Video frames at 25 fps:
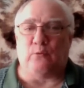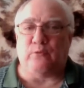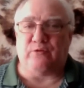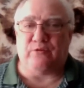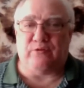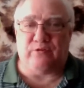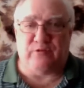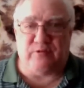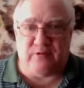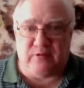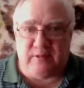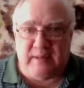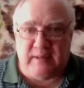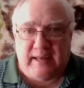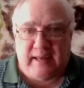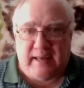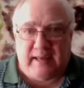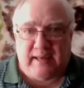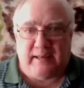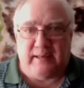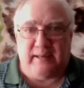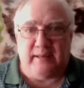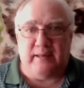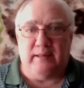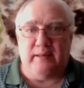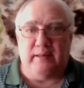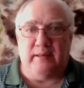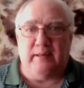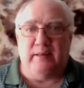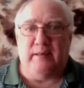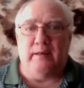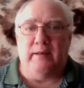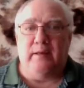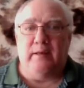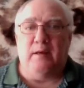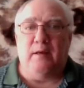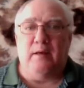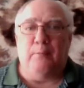I don't see it.
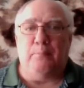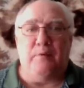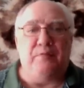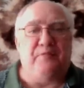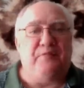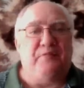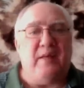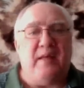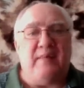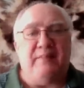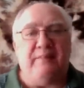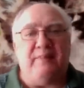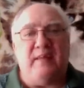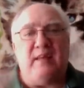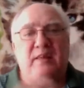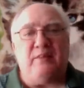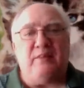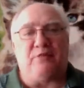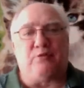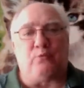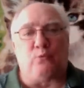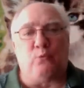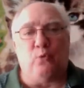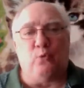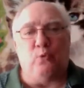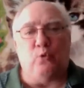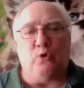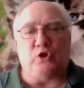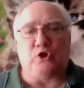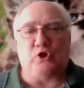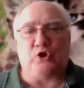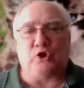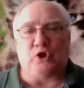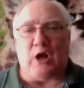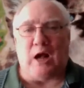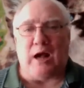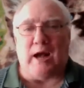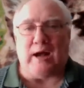But then they
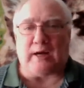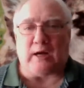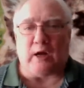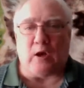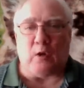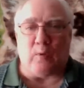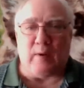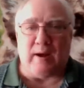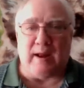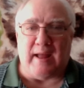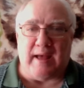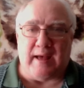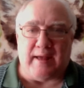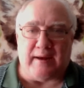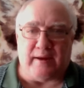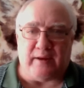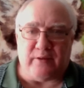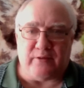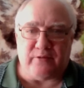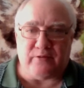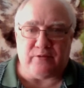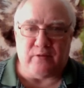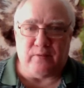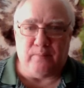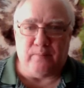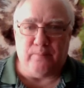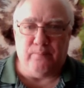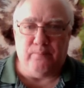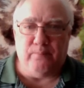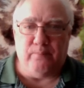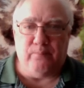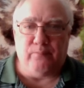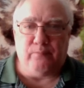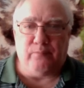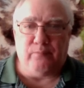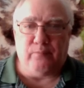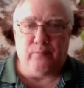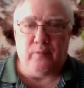threw a shocker at
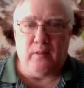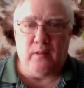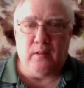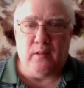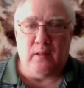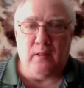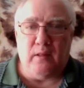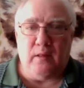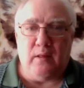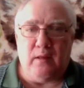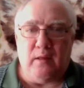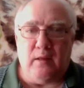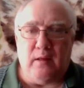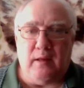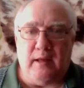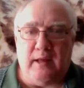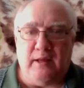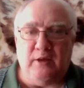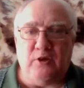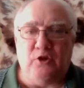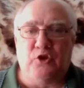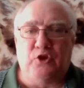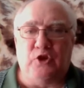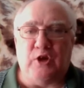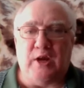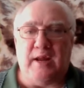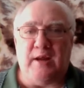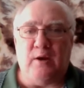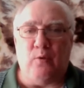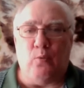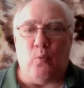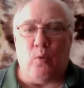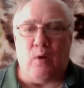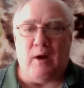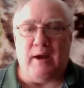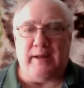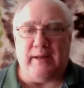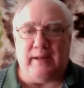us, and
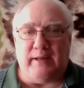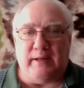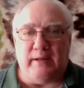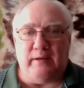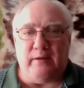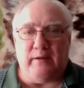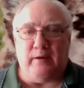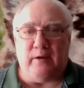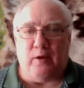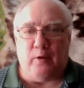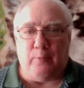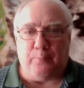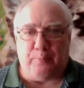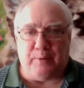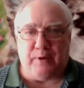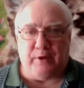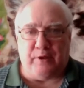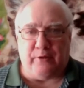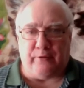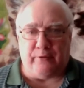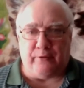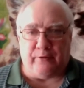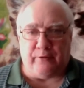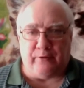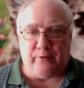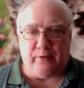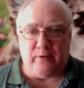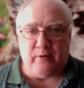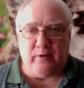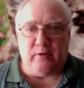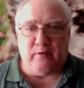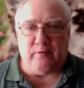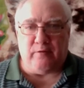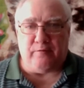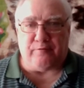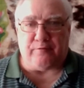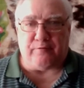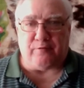Jay White
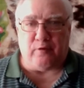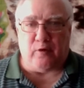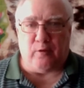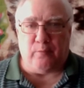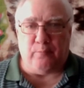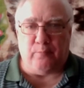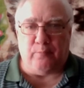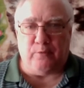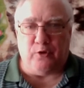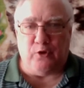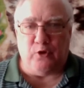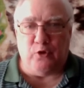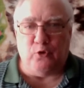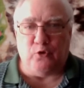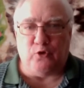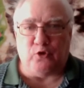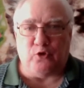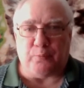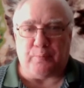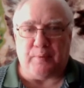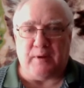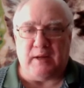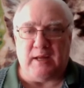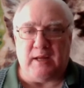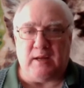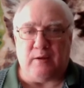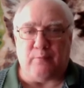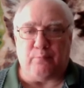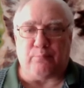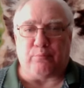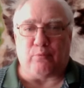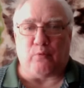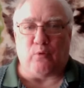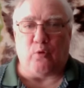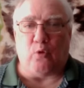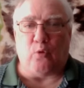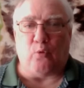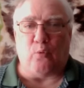appeared from New
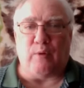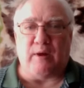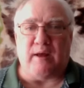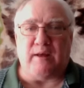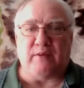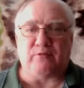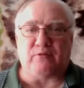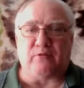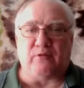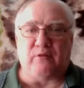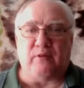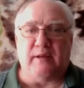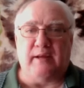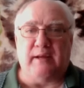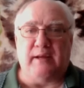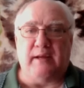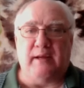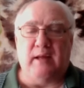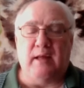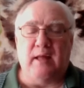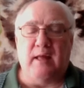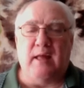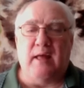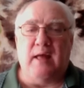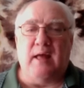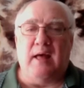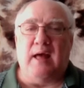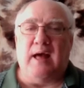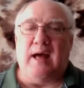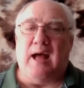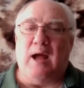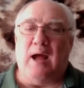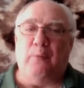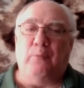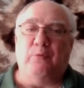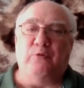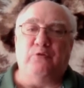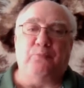Japan Pro Wrestling.
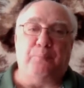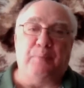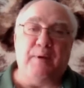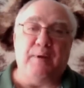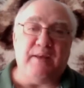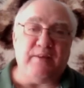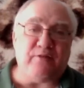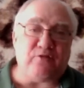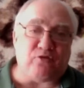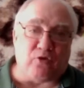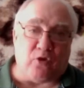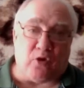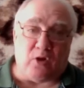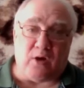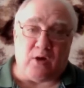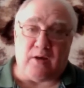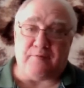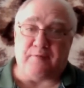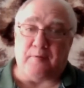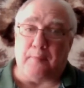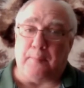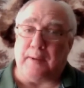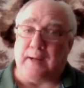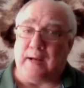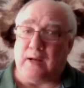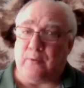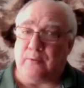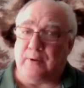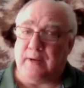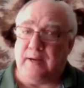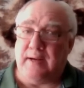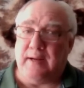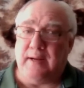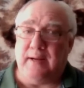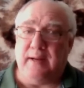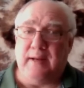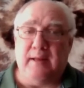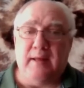I was pissed off
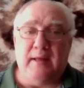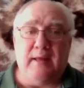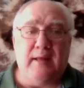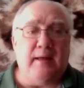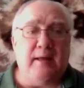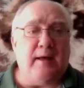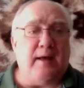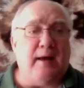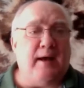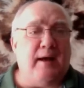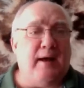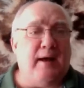about it.